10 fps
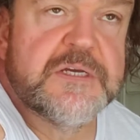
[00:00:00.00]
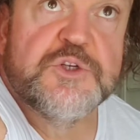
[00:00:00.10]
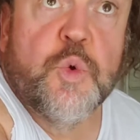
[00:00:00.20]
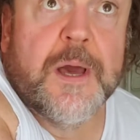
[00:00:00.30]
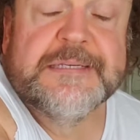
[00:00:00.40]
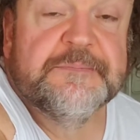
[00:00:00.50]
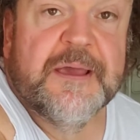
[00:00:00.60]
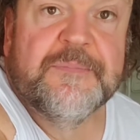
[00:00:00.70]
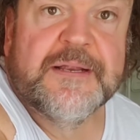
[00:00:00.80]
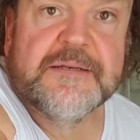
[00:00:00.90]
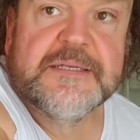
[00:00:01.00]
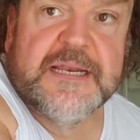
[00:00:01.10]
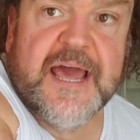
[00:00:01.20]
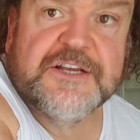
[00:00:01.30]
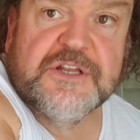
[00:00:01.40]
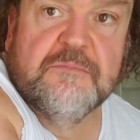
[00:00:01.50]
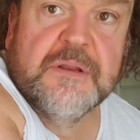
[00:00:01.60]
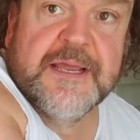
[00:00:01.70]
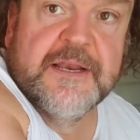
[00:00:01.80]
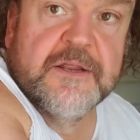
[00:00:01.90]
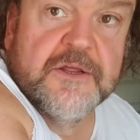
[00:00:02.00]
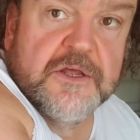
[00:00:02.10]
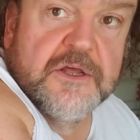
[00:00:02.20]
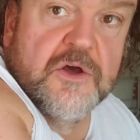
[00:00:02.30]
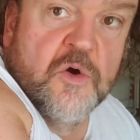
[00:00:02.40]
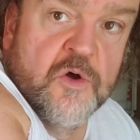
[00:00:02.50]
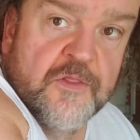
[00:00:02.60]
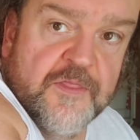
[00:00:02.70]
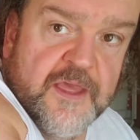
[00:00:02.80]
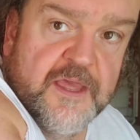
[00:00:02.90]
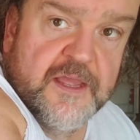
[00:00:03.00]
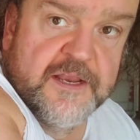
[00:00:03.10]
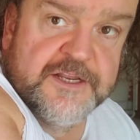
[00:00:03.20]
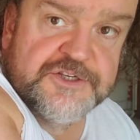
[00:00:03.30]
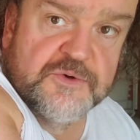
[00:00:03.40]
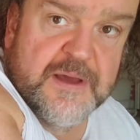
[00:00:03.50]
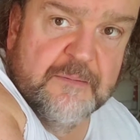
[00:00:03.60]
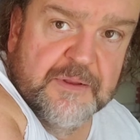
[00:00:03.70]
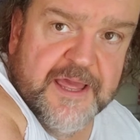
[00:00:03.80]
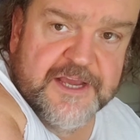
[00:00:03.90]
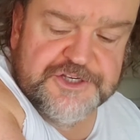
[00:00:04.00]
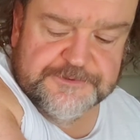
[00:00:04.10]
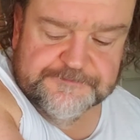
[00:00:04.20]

Twice maybe did I actually bleed on the initial application.